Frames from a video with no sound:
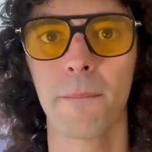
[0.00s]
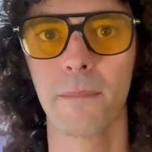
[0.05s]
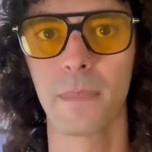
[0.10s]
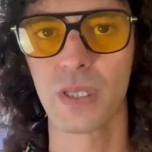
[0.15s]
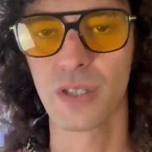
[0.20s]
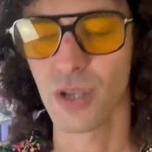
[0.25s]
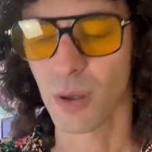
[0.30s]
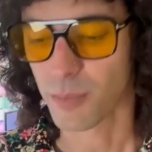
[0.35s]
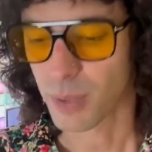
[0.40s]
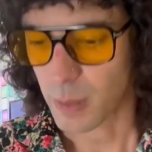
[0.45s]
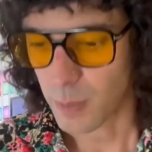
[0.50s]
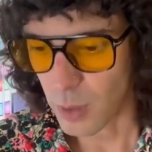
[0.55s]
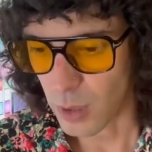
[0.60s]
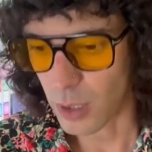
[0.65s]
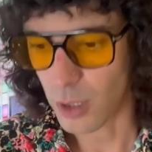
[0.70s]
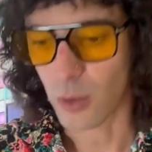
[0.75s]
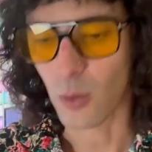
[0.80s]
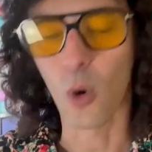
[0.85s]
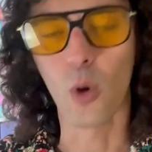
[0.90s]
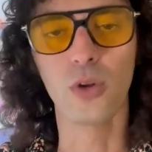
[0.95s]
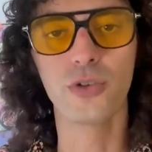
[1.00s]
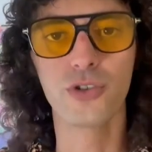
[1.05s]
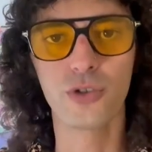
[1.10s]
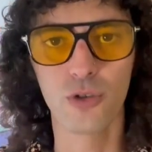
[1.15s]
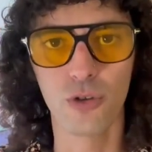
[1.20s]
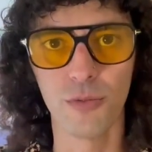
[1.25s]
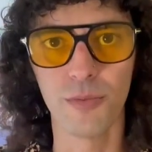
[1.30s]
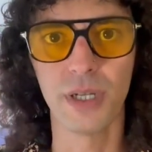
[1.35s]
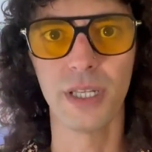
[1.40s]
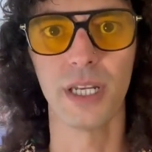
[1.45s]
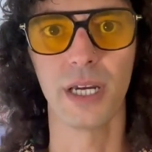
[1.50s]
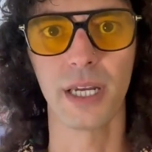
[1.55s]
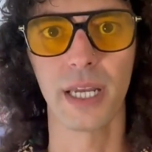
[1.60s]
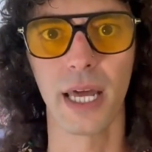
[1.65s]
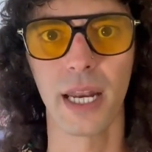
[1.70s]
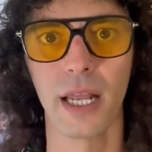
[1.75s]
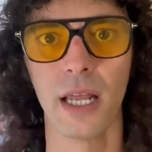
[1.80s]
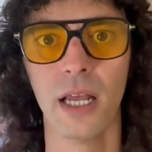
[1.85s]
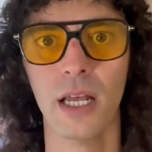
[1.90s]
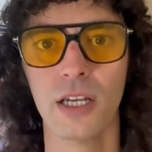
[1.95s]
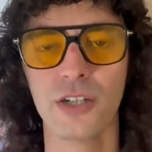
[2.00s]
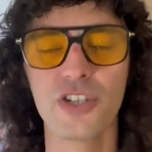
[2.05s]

Some people in old school media get it.